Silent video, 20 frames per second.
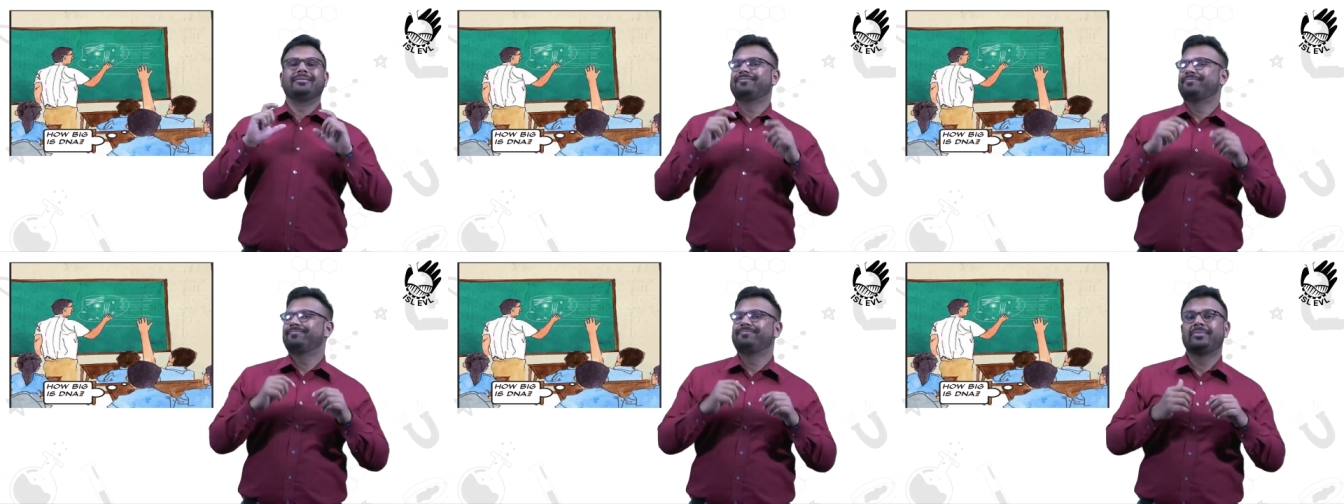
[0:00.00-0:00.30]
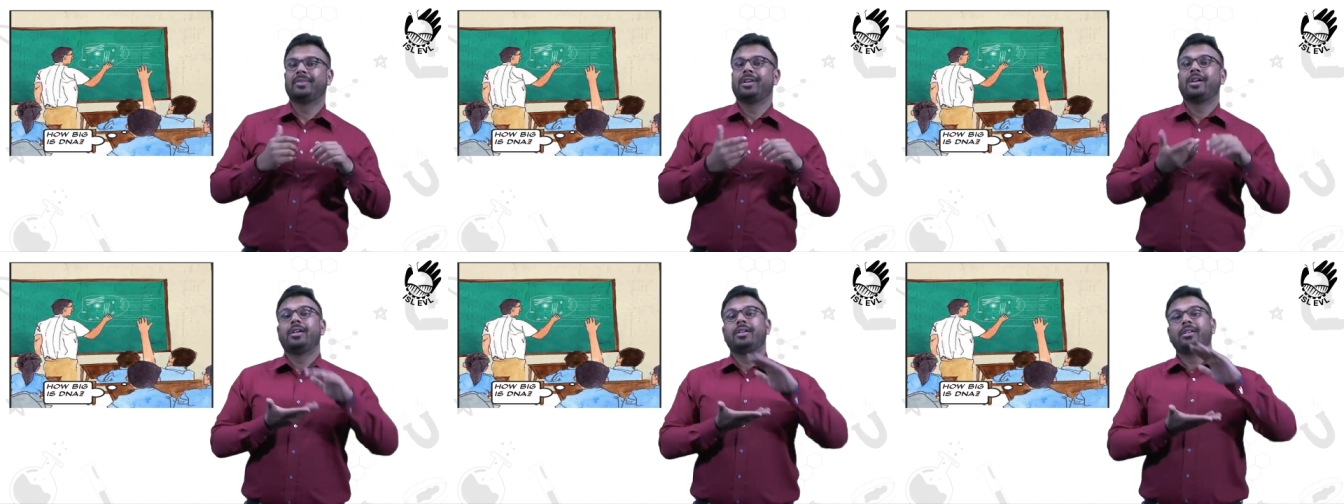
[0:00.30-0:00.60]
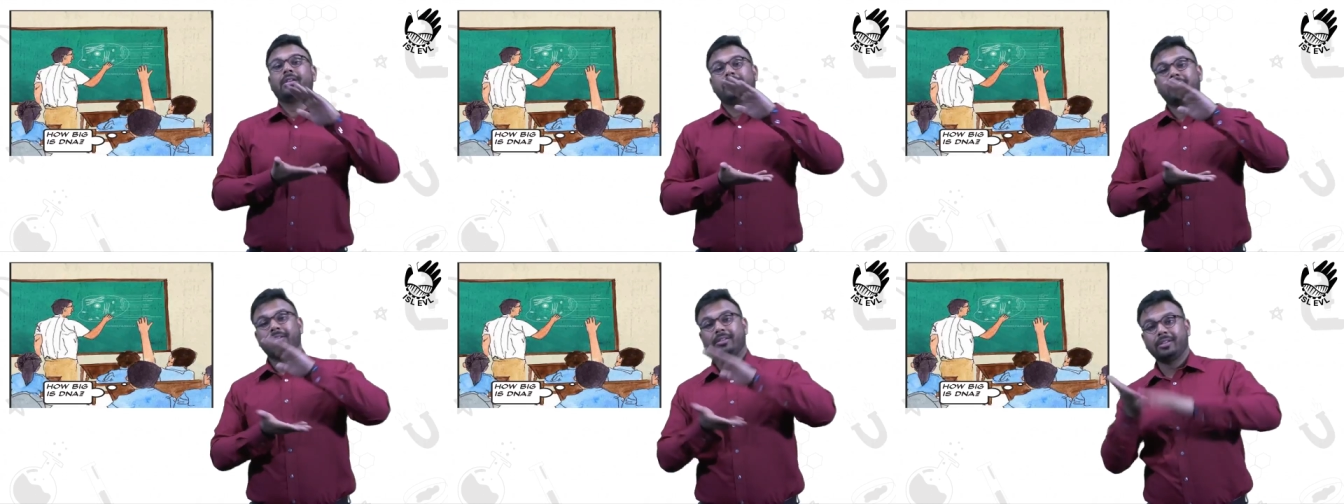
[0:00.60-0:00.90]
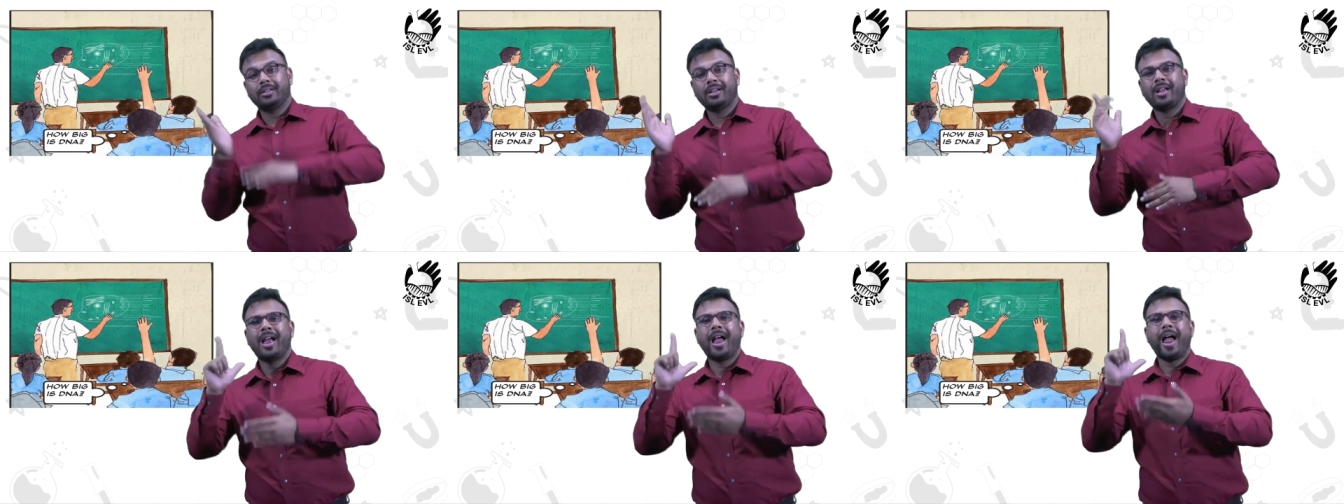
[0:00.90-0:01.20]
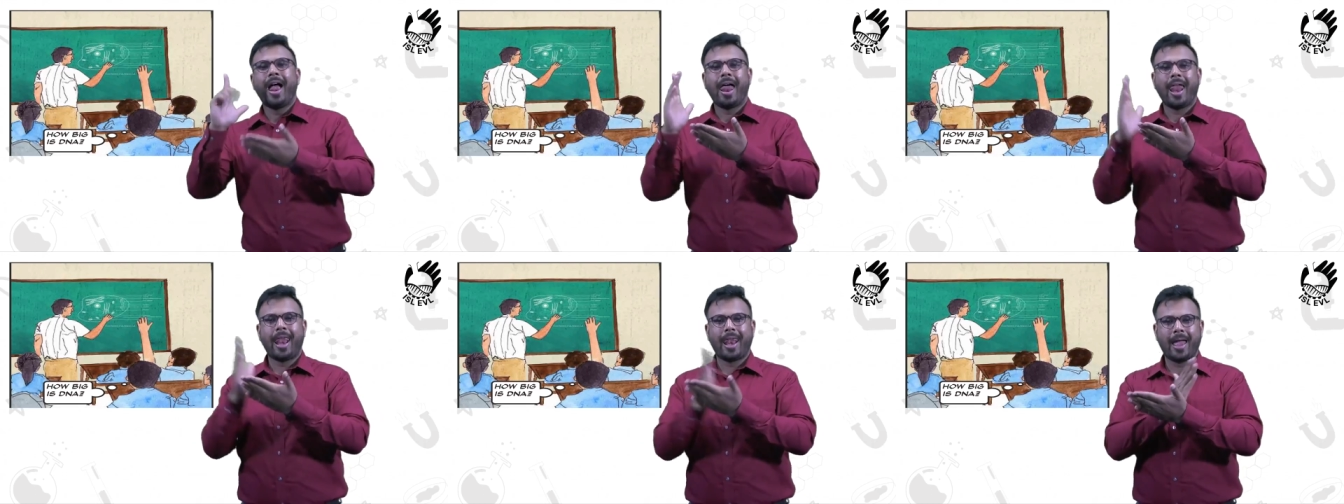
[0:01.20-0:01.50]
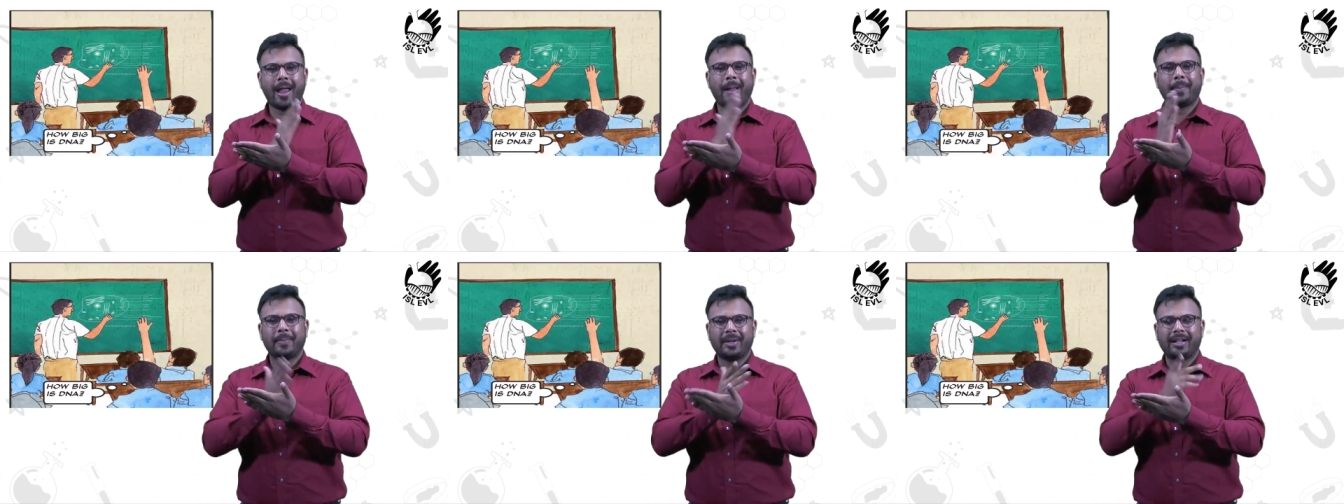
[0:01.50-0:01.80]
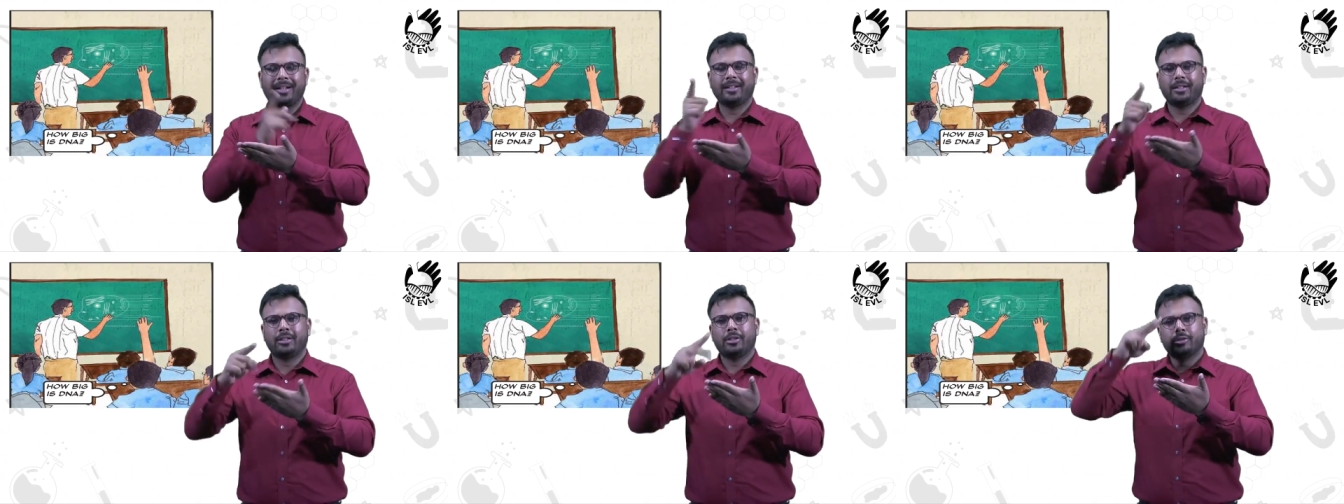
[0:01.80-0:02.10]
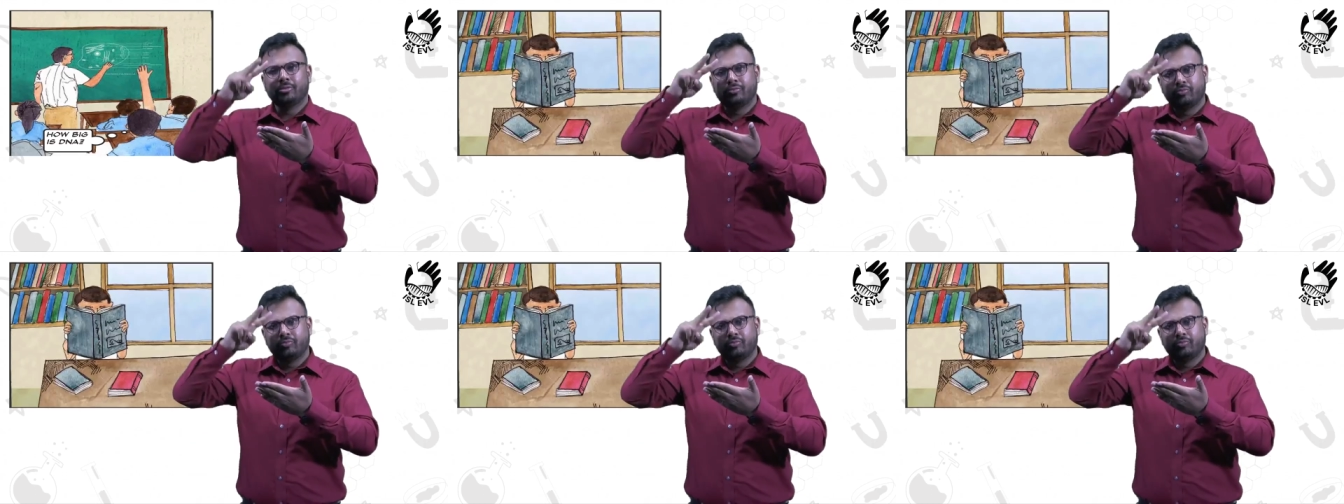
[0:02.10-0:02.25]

Instead, Mihir spent